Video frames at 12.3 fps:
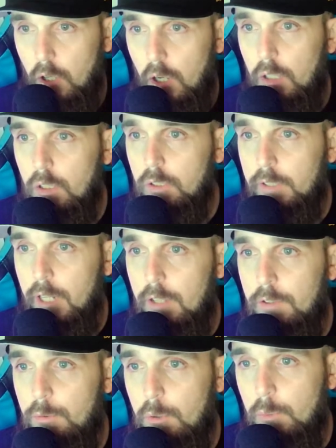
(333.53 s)
is all looked
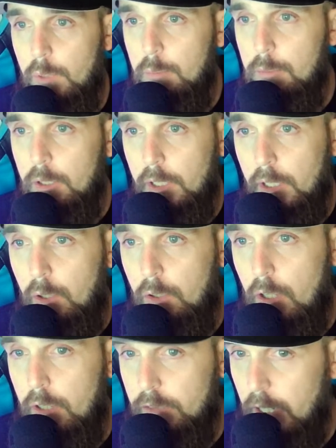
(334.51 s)
at through a rebuilding
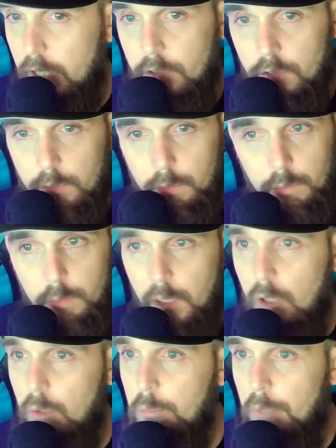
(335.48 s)
owner's eyes.
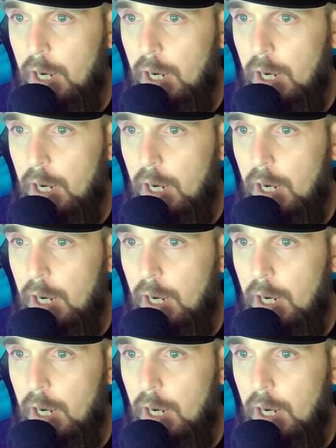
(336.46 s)
You know,